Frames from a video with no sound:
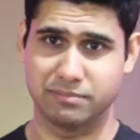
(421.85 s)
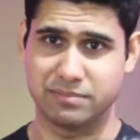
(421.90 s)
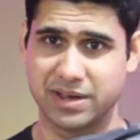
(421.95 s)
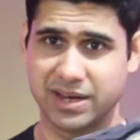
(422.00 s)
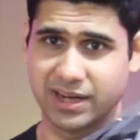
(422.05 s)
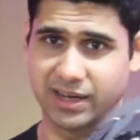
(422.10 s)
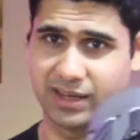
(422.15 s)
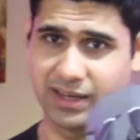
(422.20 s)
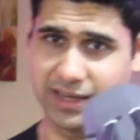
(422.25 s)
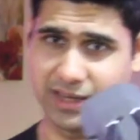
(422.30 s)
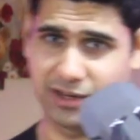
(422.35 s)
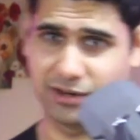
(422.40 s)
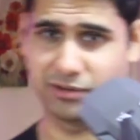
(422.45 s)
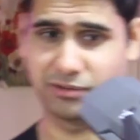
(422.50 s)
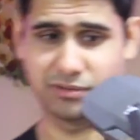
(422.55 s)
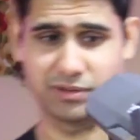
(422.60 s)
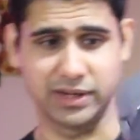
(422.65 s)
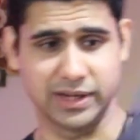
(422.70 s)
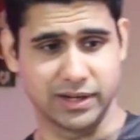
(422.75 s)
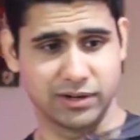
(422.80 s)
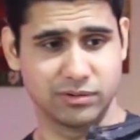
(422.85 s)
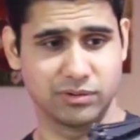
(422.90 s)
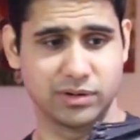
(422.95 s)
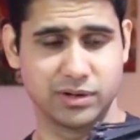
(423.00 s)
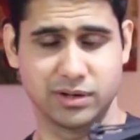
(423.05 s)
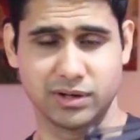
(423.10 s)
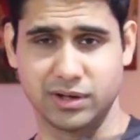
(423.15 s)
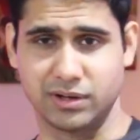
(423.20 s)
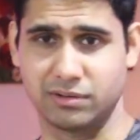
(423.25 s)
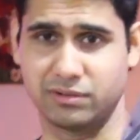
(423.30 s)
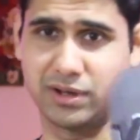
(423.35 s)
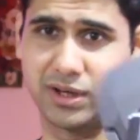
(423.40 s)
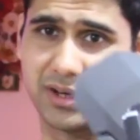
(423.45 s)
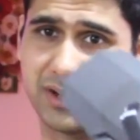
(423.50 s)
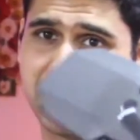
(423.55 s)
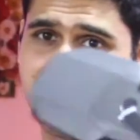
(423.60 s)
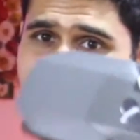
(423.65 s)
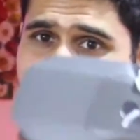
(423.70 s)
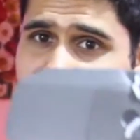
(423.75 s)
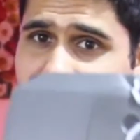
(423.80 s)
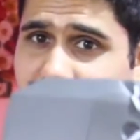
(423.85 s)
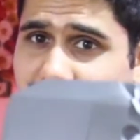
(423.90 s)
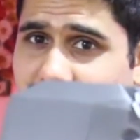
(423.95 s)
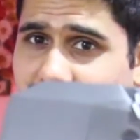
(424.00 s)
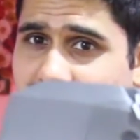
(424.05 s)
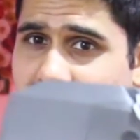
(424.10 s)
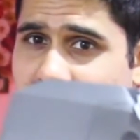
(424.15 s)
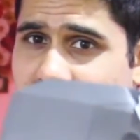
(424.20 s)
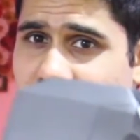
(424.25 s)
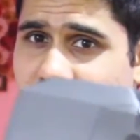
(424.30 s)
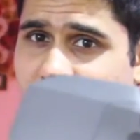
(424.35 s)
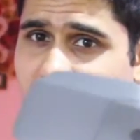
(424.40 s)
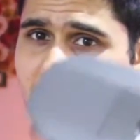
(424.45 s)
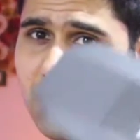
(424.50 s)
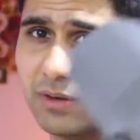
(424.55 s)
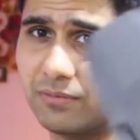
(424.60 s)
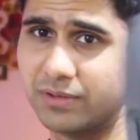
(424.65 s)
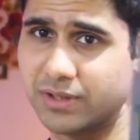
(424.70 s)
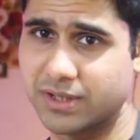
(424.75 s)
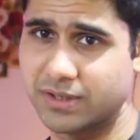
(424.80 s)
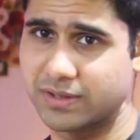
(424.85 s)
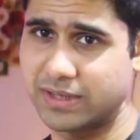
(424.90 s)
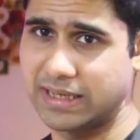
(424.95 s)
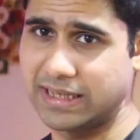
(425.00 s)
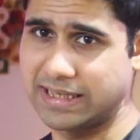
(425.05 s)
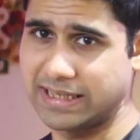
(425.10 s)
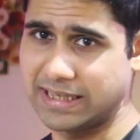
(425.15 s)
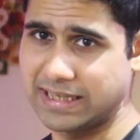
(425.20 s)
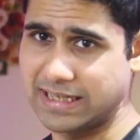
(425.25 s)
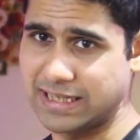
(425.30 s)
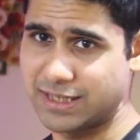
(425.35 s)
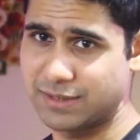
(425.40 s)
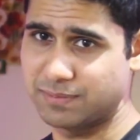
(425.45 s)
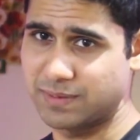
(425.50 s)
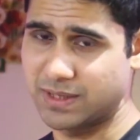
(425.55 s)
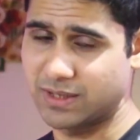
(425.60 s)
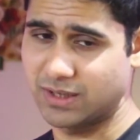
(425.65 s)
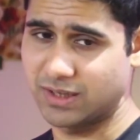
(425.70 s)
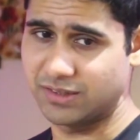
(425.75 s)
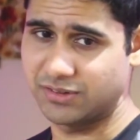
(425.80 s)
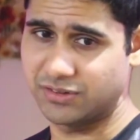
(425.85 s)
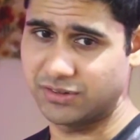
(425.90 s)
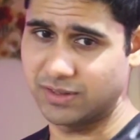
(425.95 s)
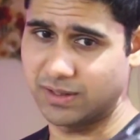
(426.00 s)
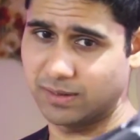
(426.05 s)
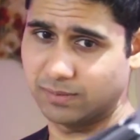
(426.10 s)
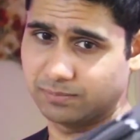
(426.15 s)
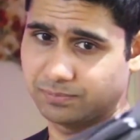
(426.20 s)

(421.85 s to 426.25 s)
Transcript: made it in a gray color, which is really nice, because